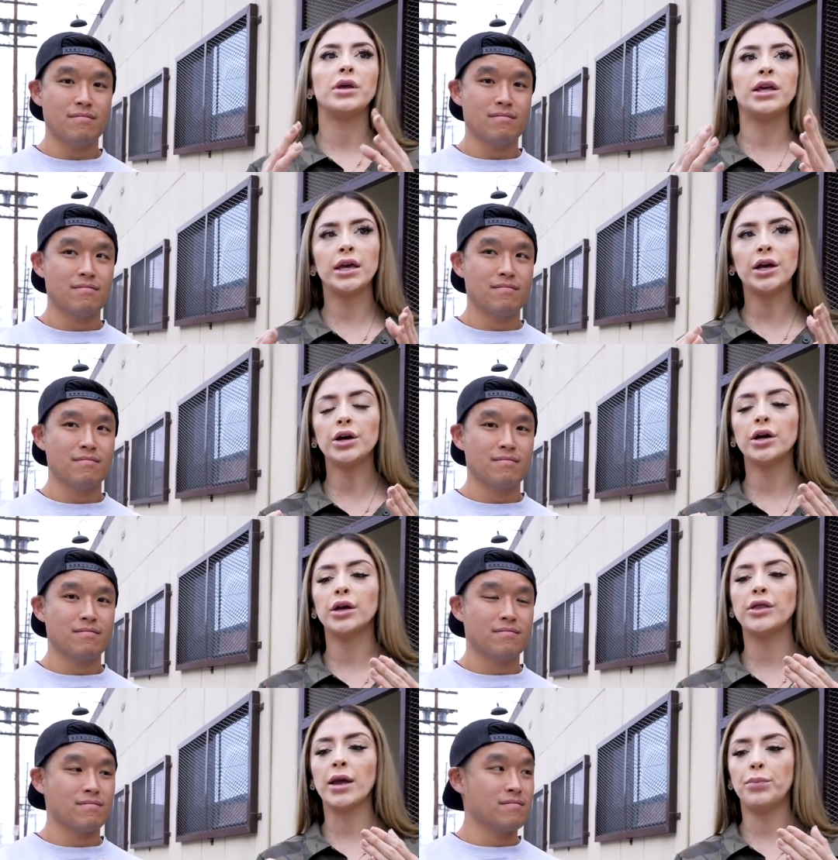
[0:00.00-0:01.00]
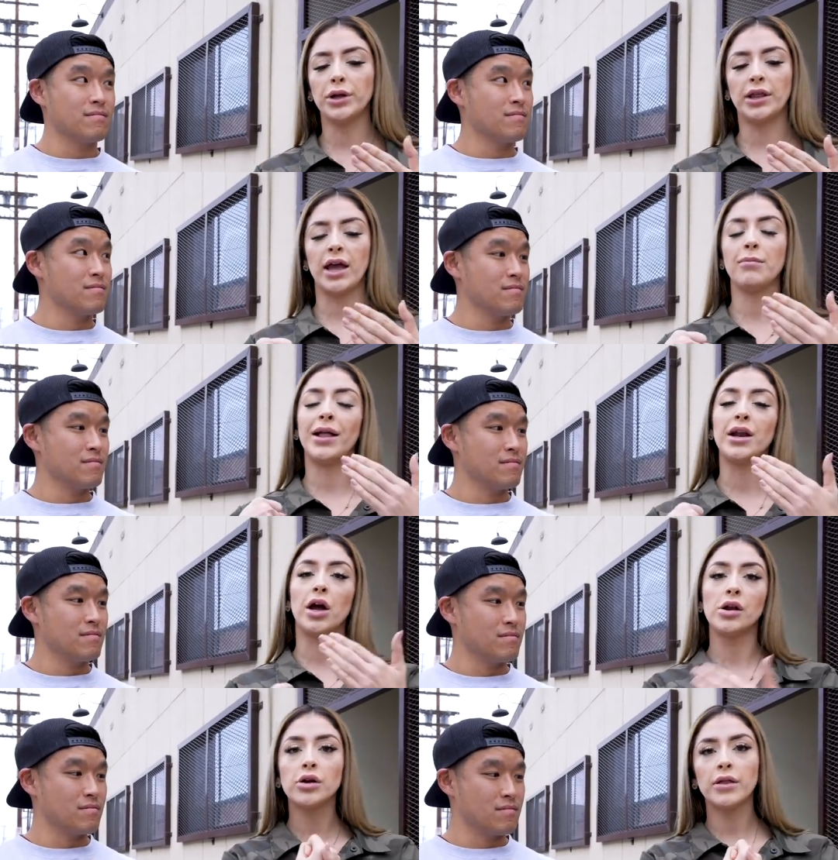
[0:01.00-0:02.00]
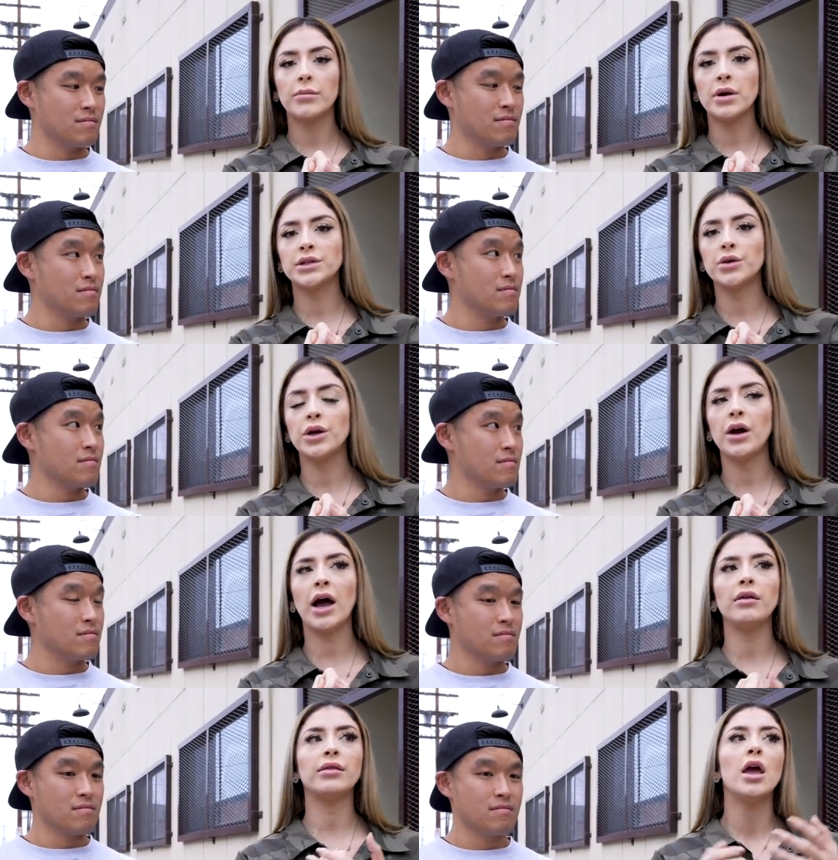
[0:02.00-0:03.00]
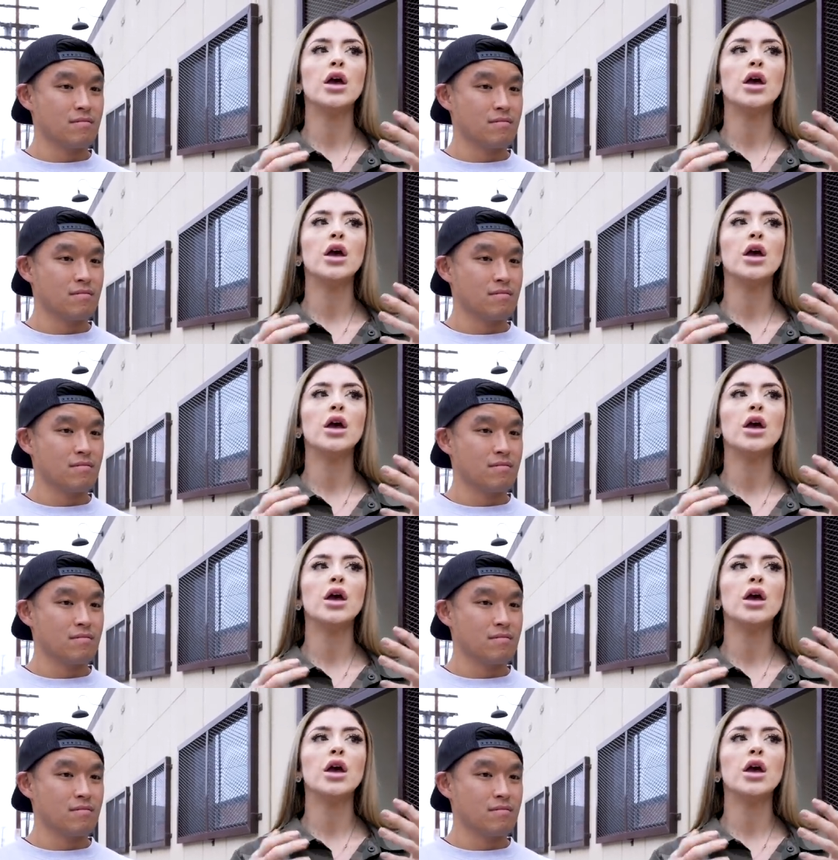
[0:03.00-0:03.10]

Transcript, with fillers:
Speaker 1: here they put the implant under the muscle, you guys.